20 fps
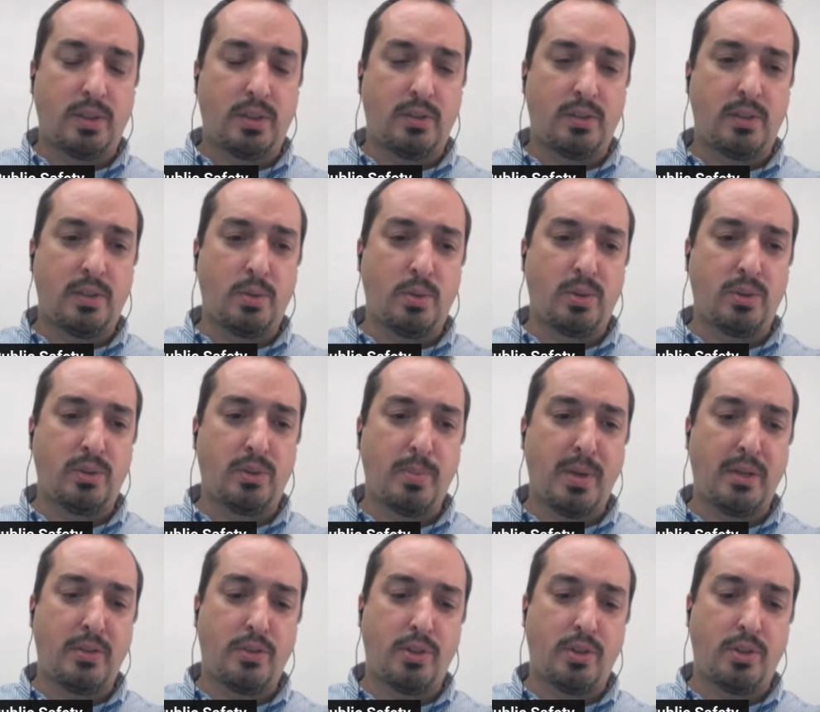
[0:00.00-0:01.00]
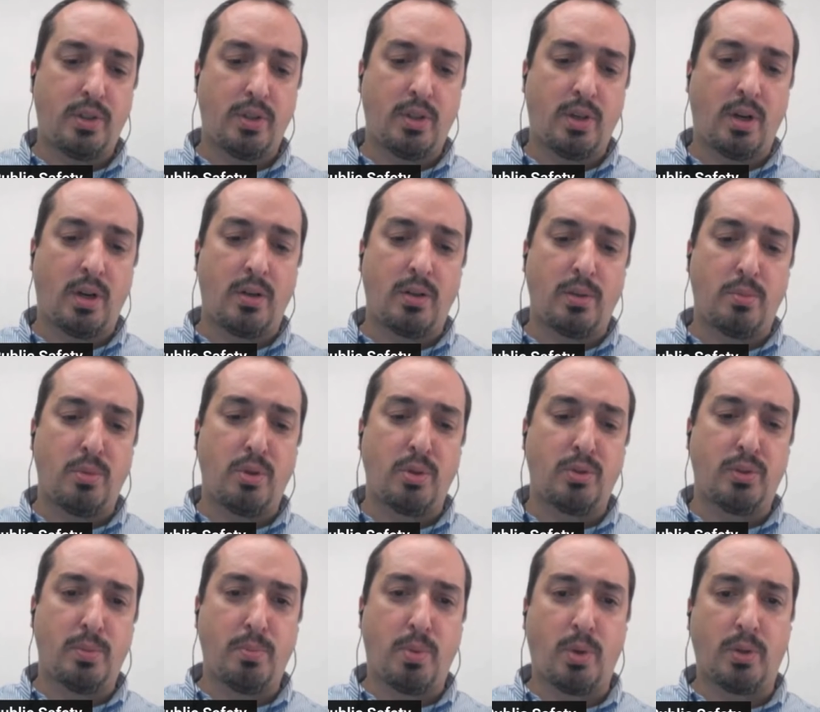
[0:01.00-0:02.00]
as Leah was mentioning, are the
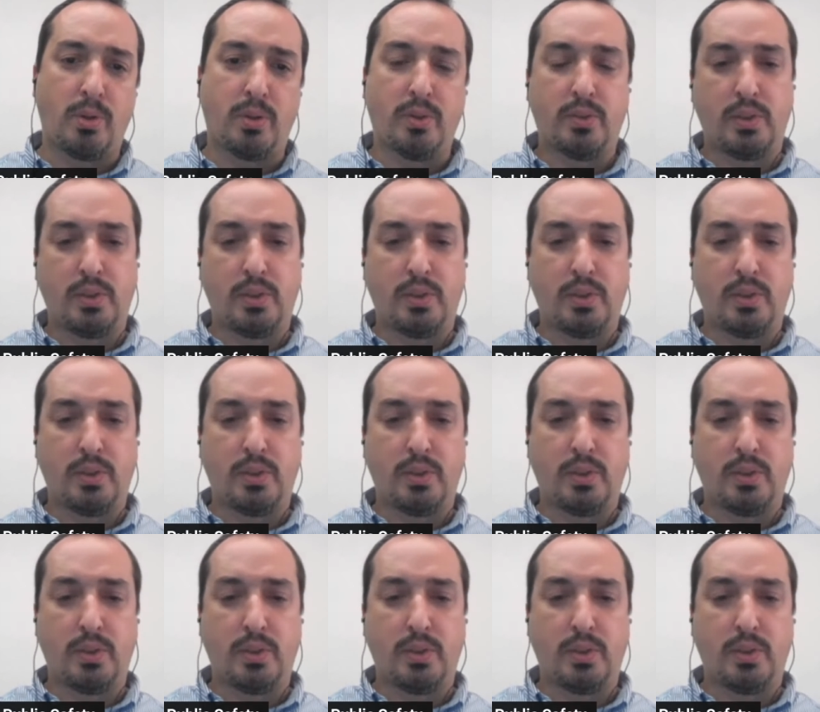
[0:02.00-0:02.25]
most important